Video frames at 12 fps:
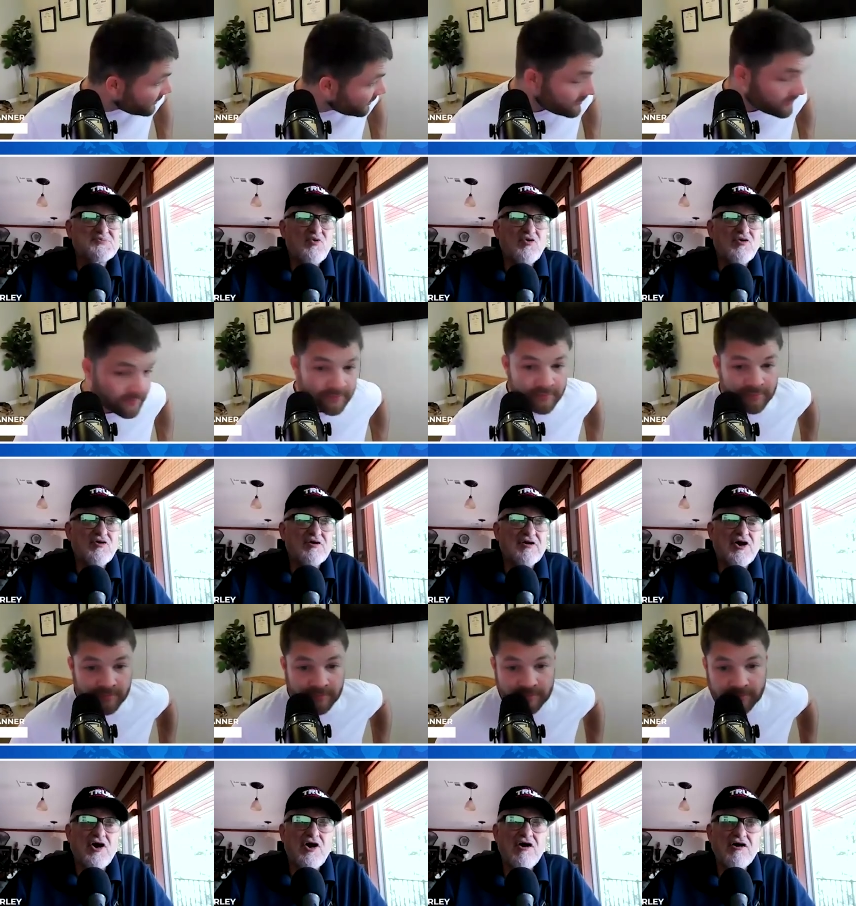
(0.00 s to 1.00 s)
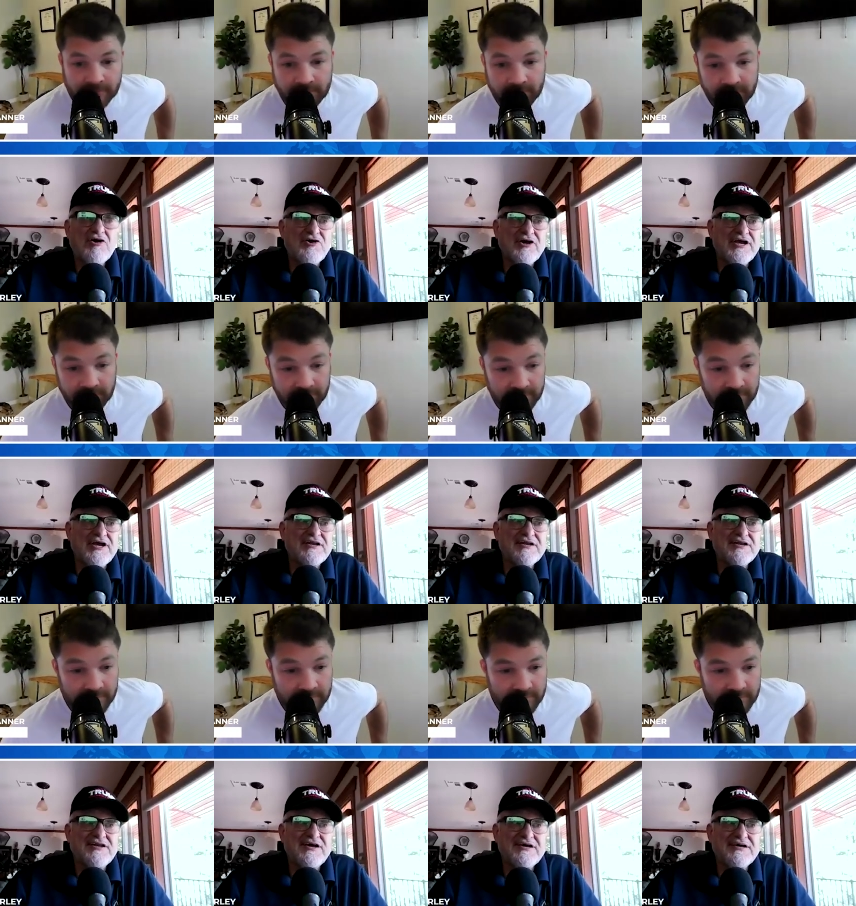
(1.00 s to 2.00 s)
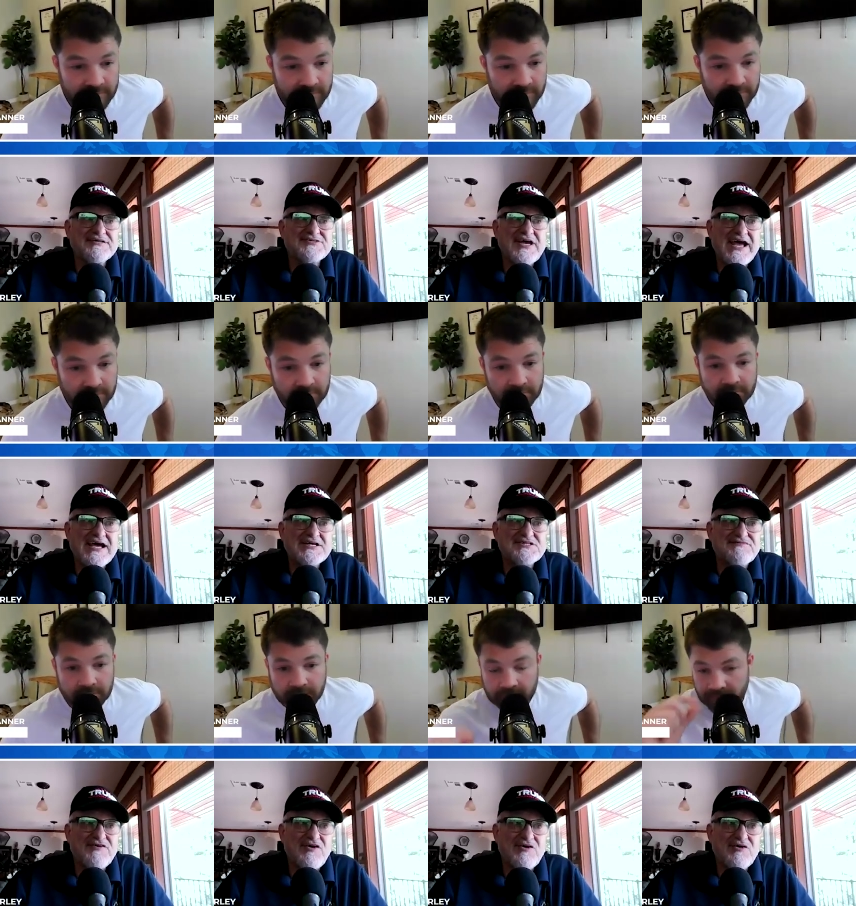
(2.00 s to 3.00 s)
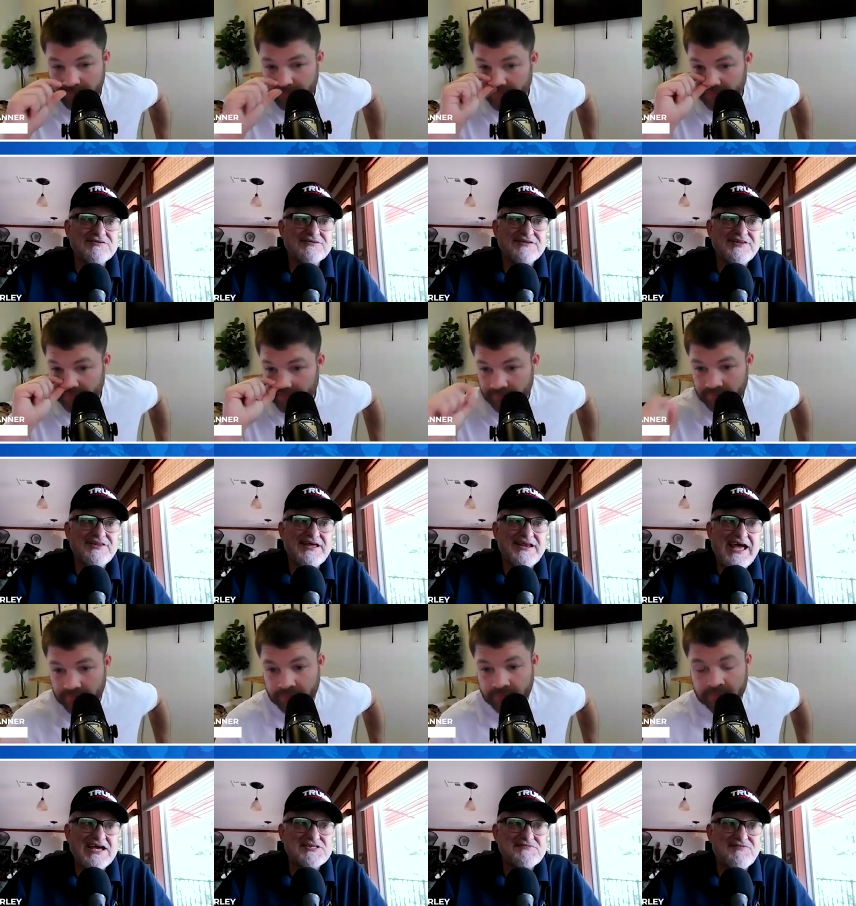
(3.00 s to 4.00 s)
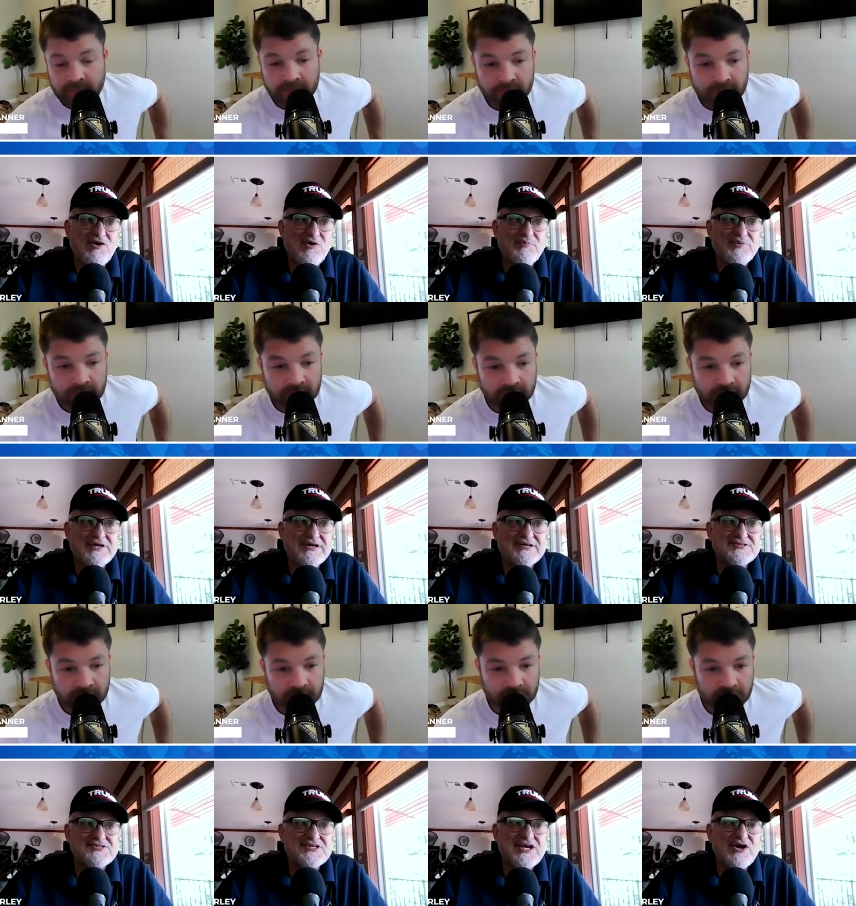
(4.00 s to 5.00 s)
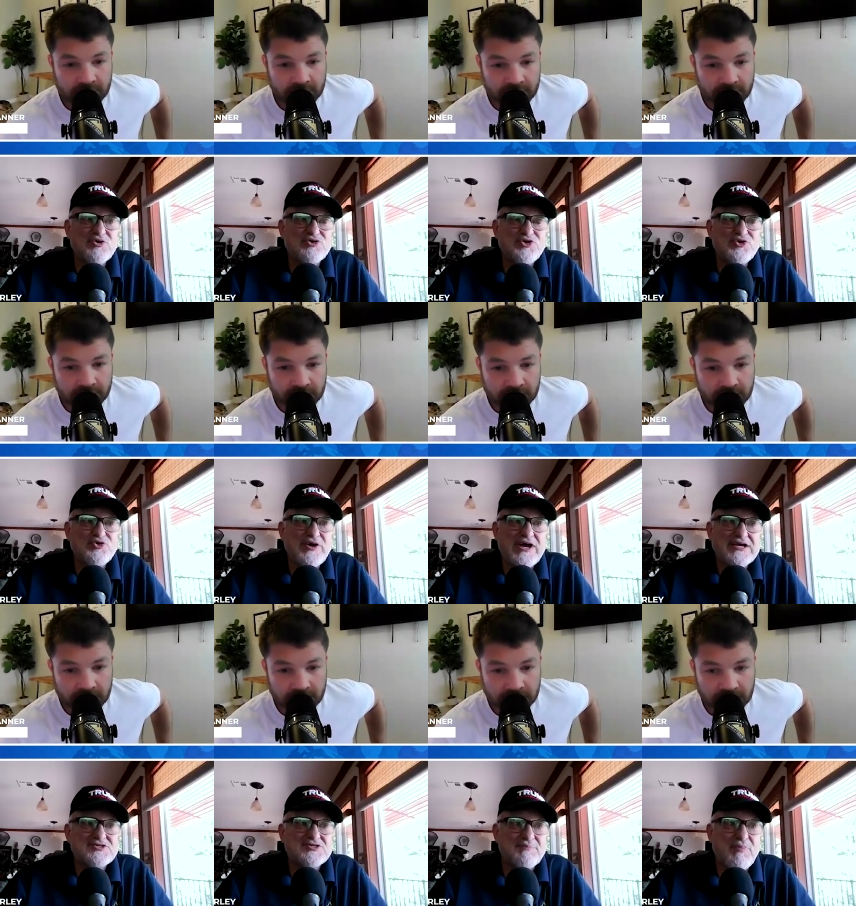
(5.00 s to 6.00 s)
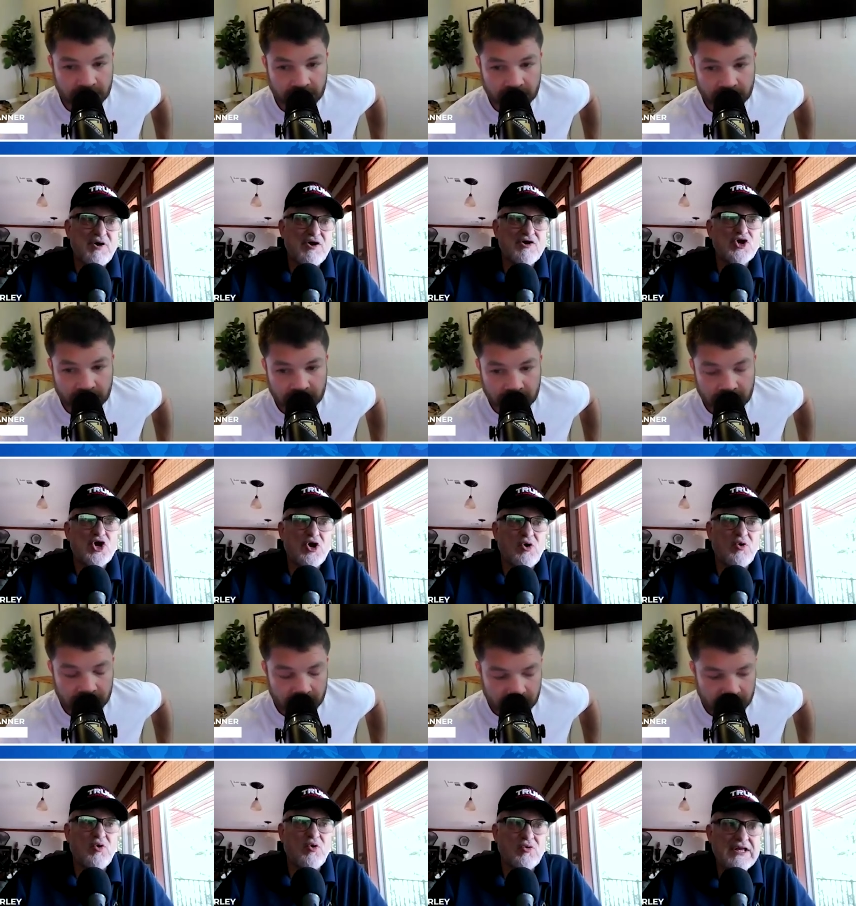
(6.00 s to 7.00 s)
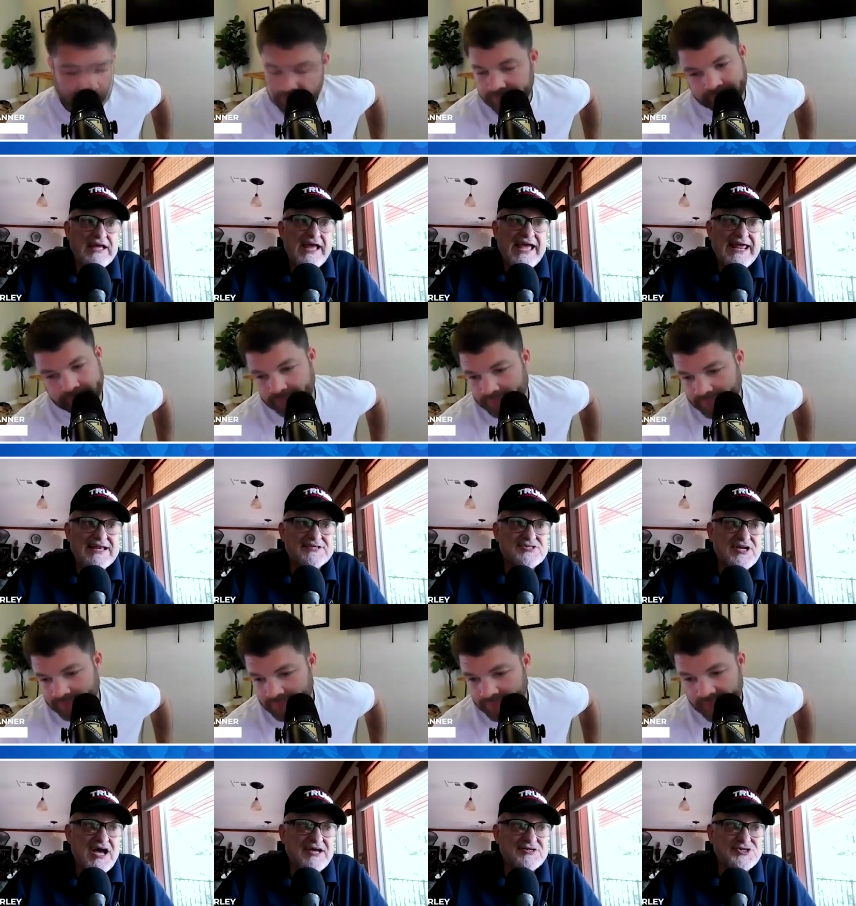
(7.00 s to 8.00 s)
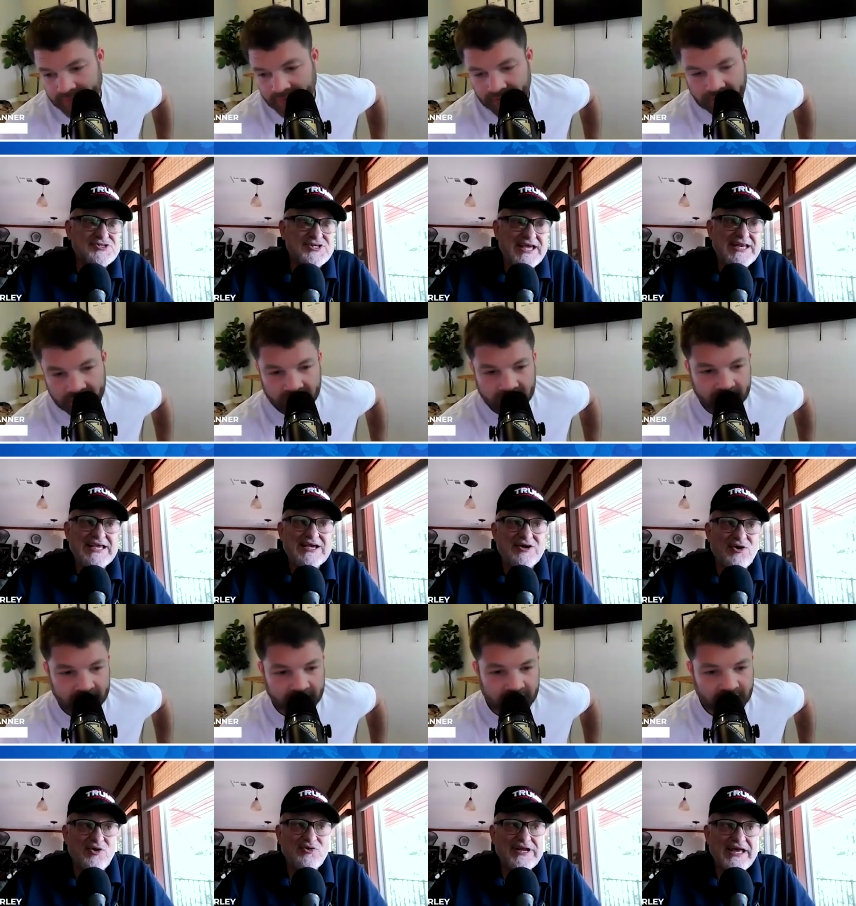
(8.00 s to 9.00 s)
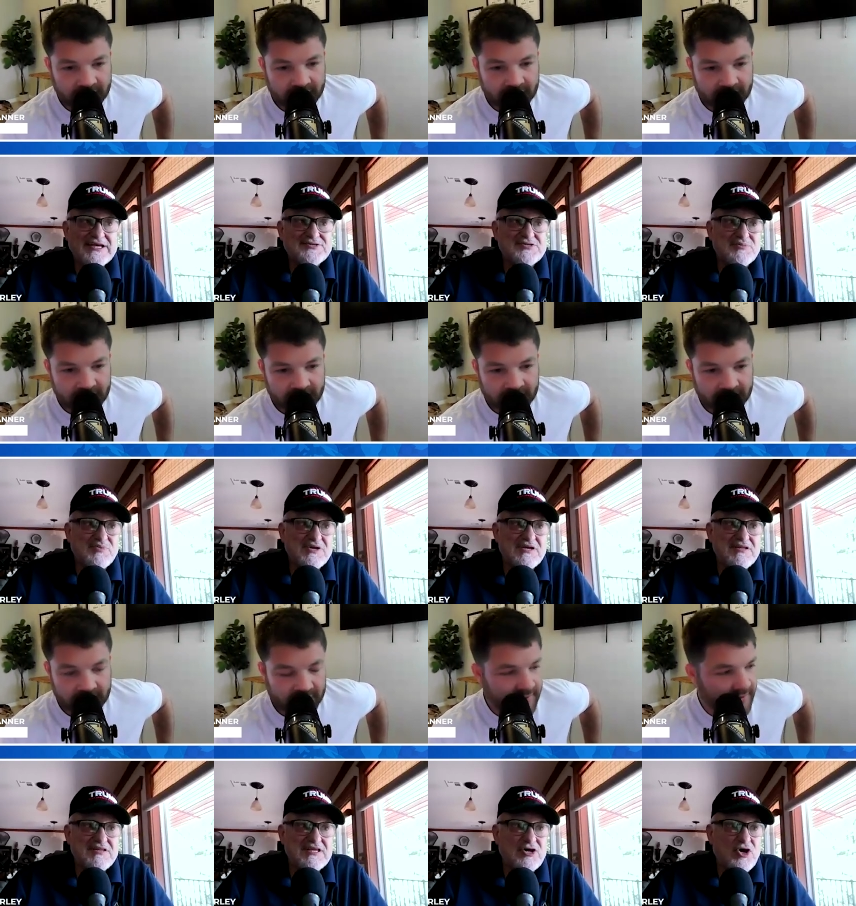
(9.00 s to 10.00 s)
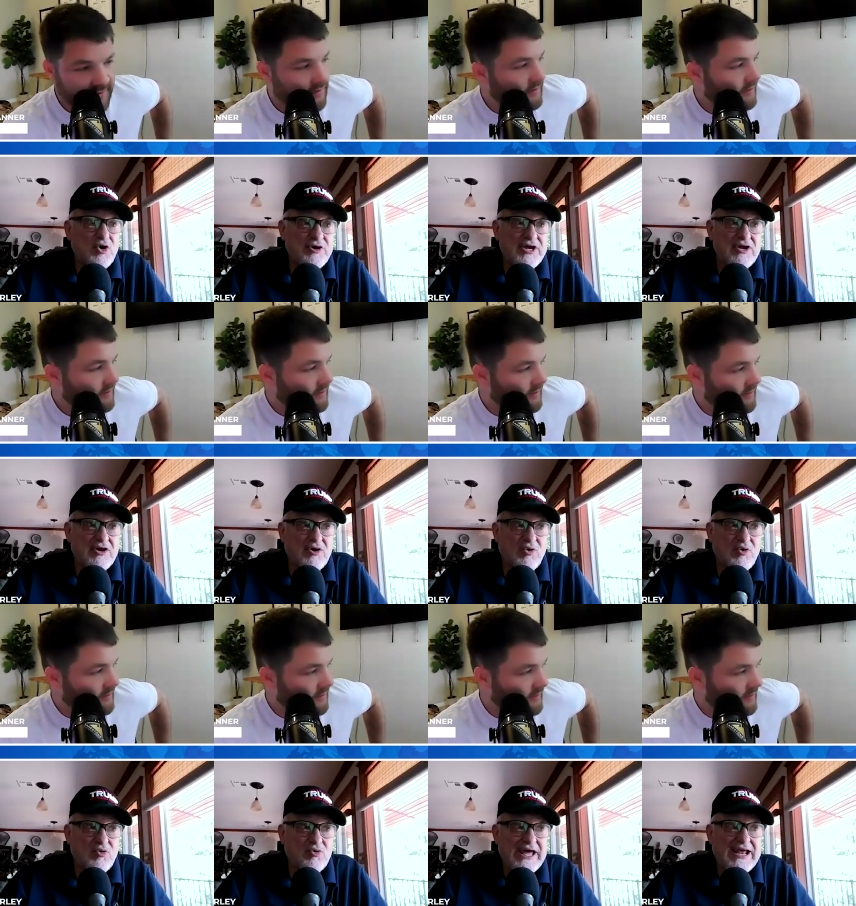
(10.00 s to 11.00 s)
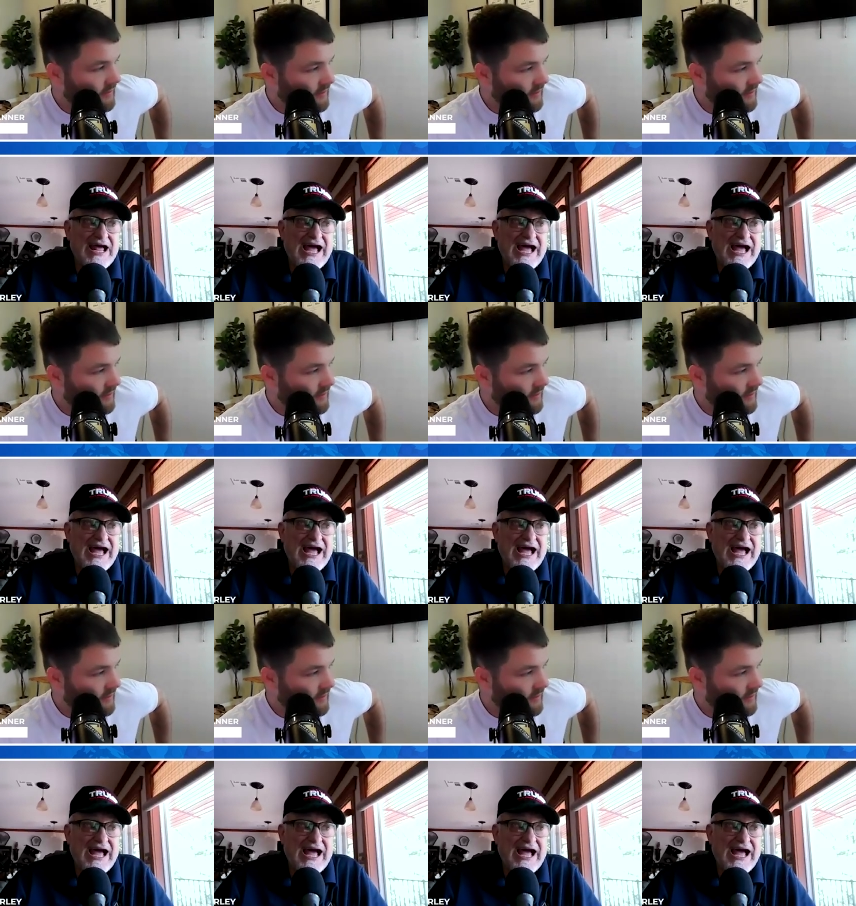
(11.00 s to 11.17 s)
Speaker 1: more concrete does asphalt than asphalt? Because CO2 has to burn coal, and it's not just any coal, it has to be the coking coal at